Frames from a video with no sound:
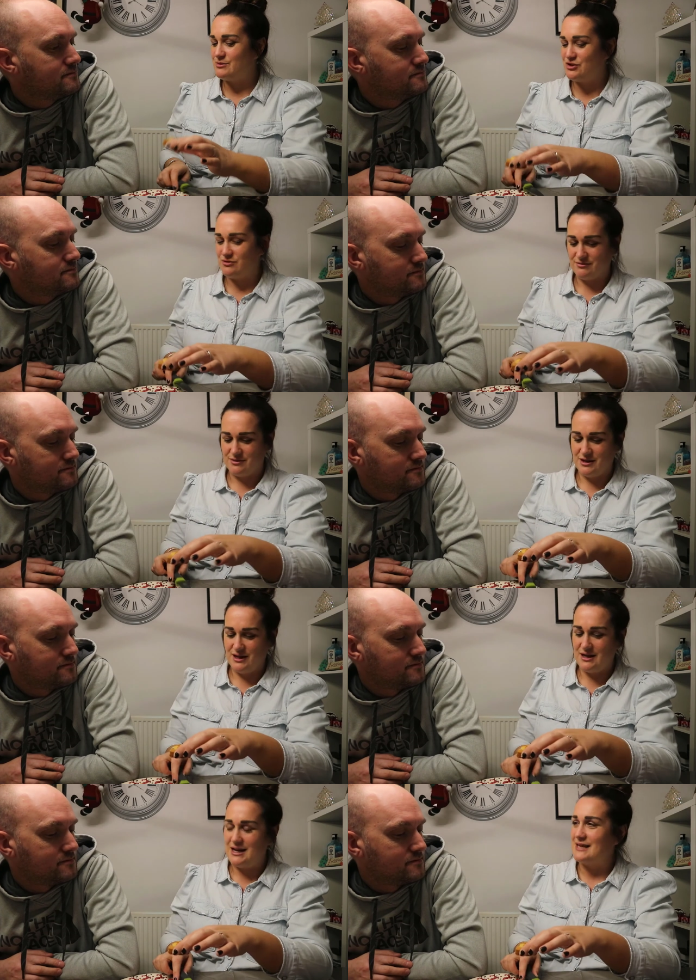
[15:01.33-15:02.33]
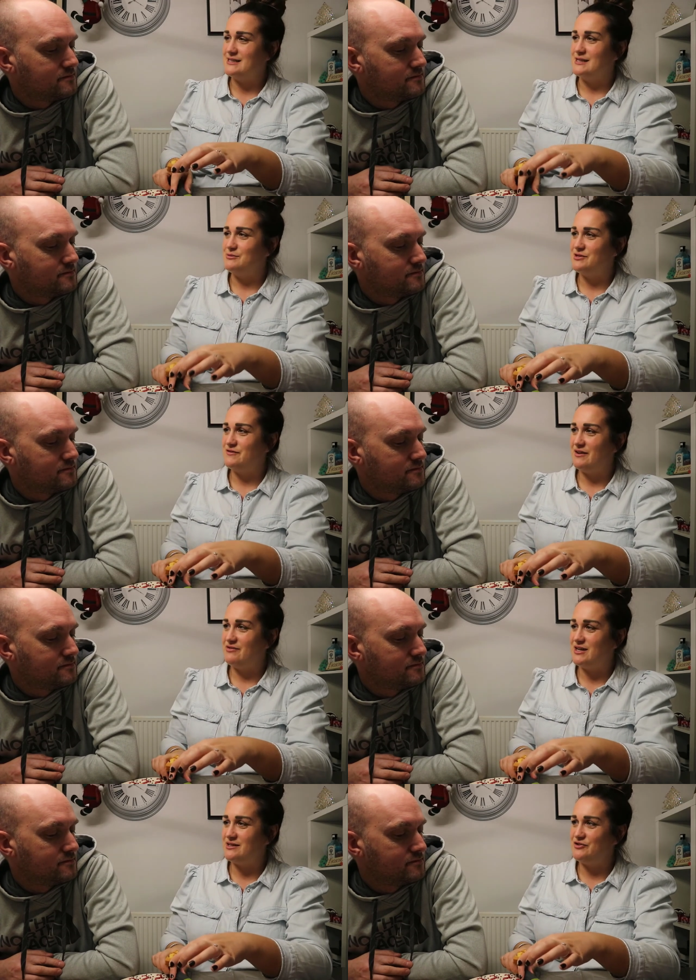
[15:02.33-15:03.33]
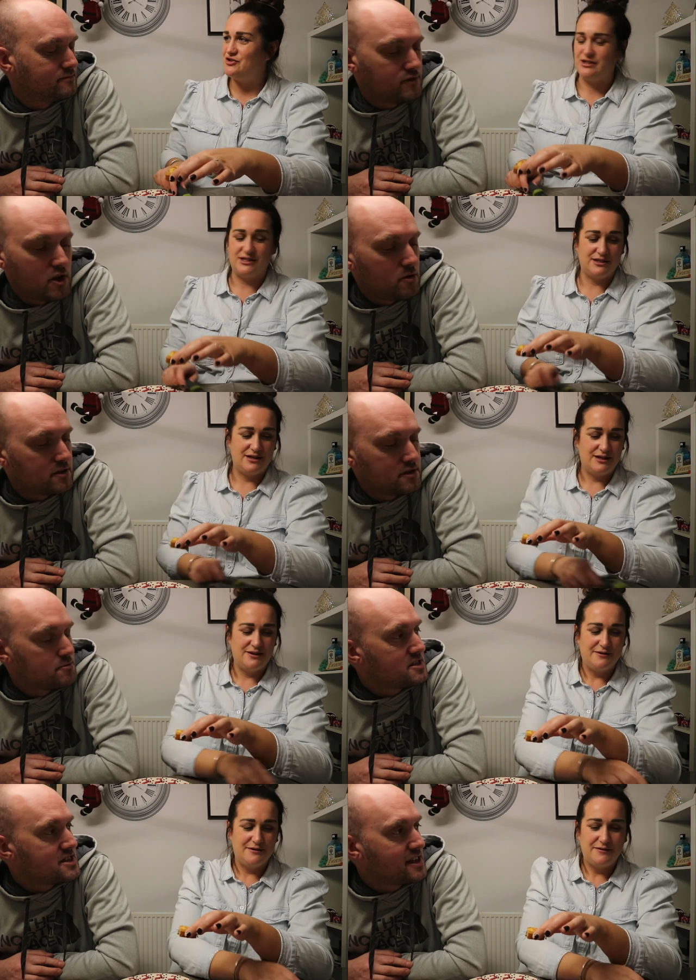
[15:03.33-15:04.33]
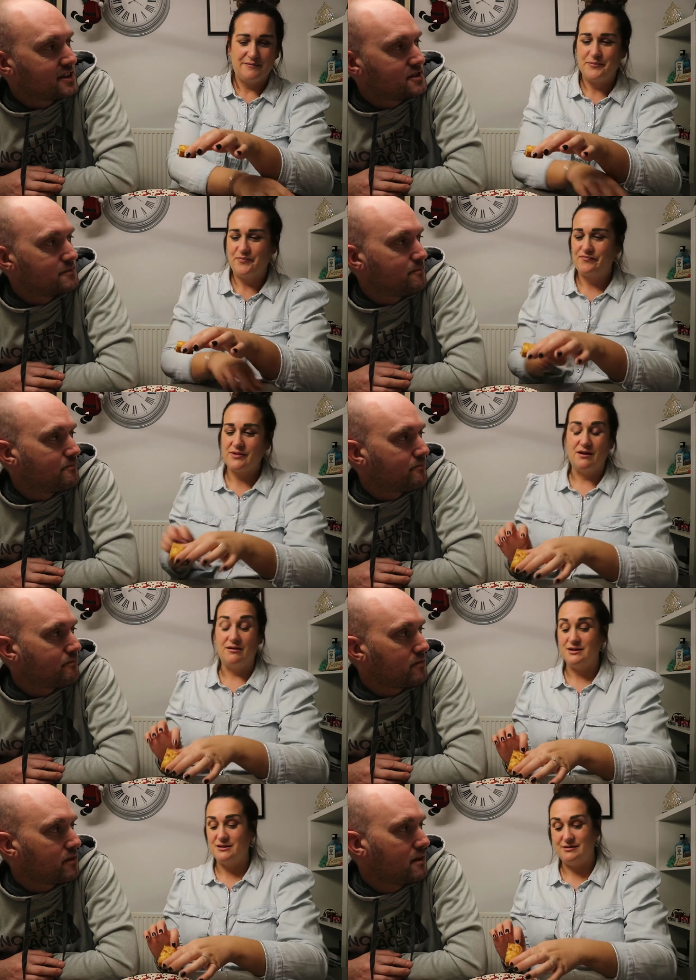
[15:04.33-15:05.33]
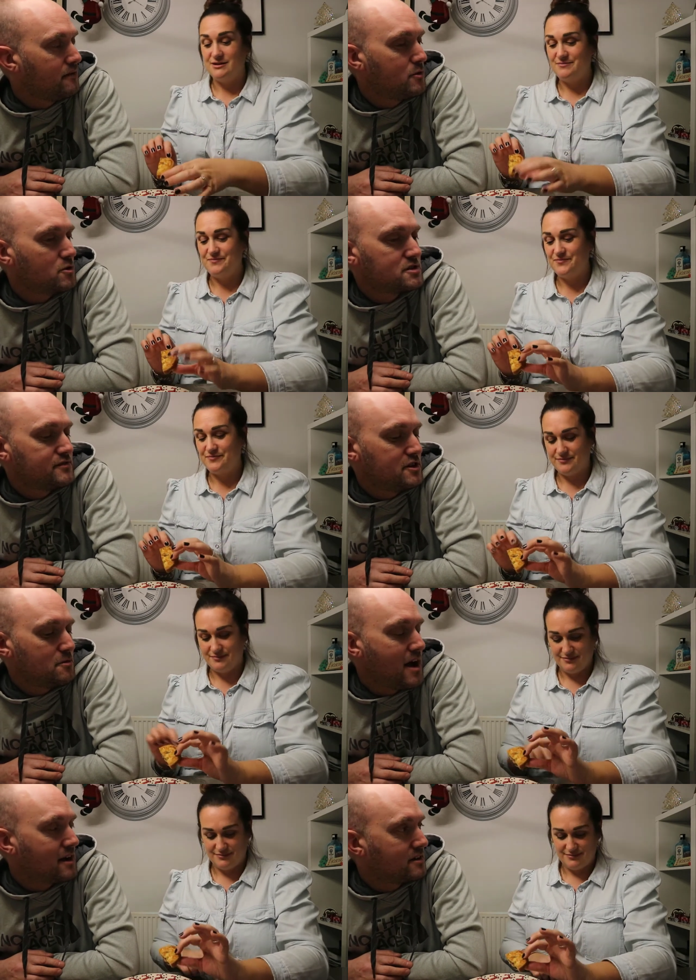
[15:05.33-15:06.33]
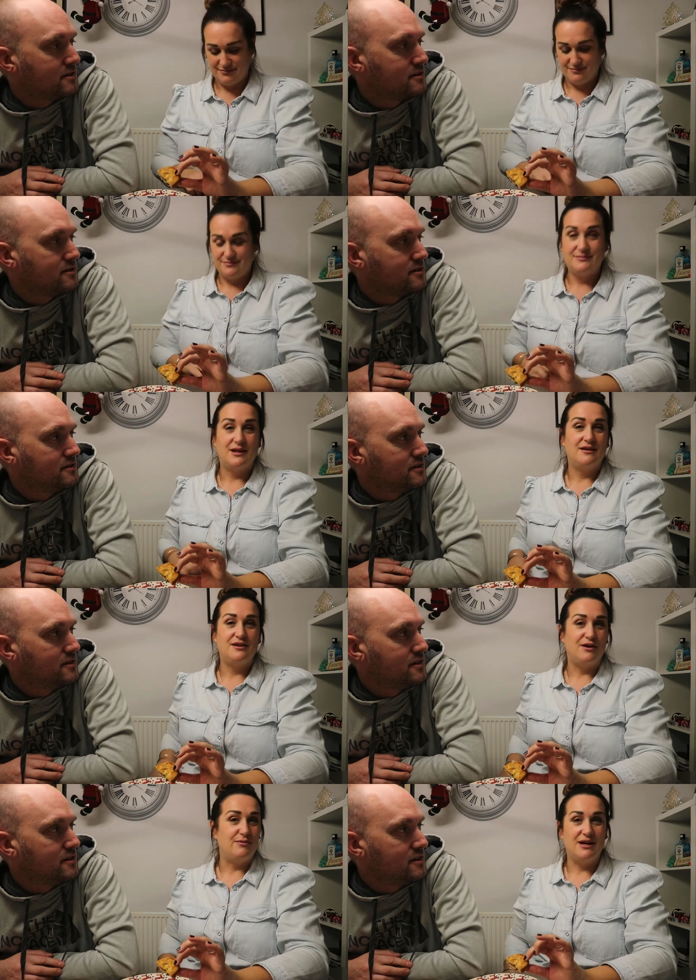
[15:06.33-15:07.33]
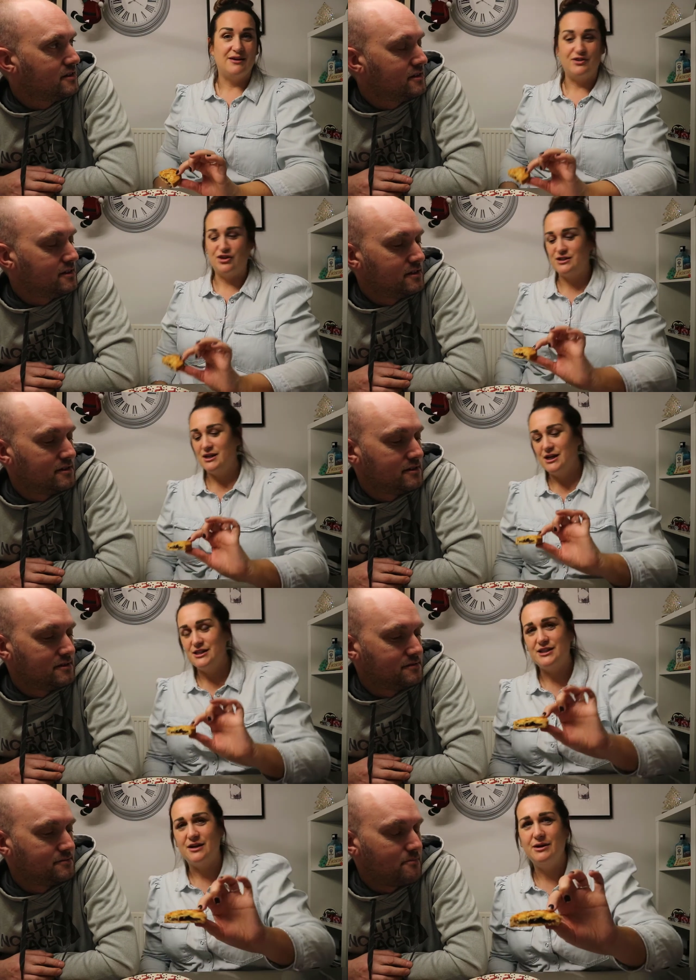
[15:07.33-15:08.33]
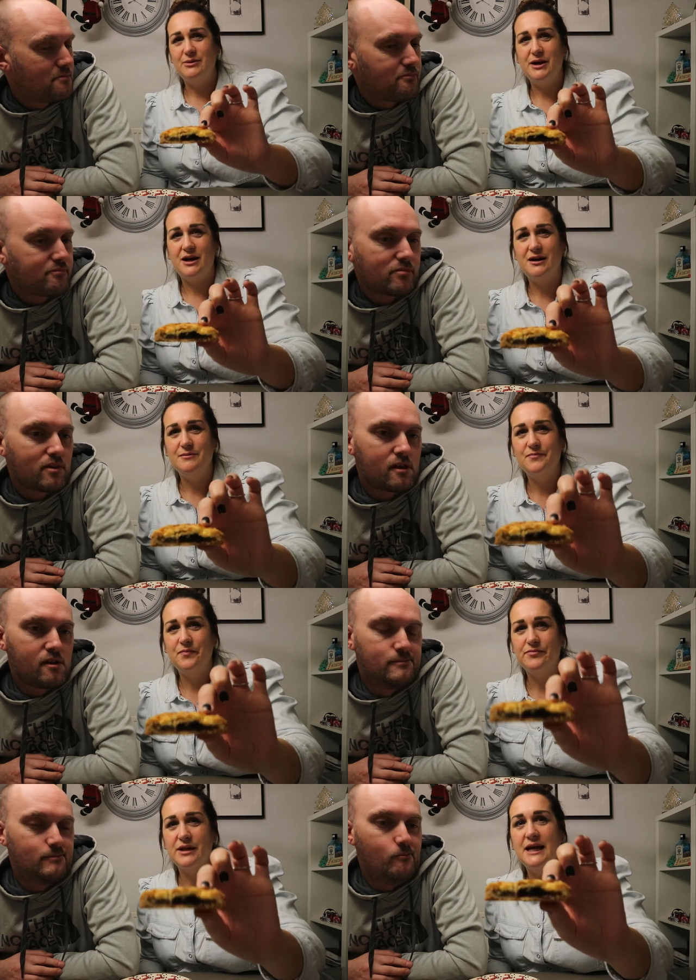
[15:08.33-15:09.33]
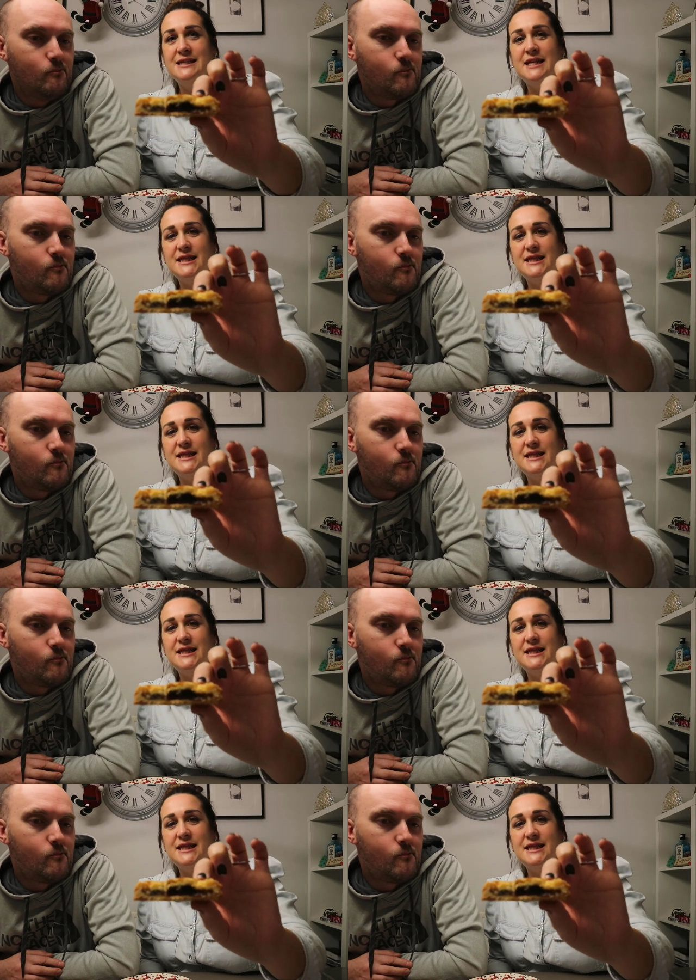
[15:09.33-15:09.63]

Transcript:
Speaker 1: was your, a lattice was your favourite lid of choice. No, it
Speaker 2: wasn't. It's my second. No, I don't know. Have you watched the video back? No,
Speaker 1: I have not. So, here we are. It's a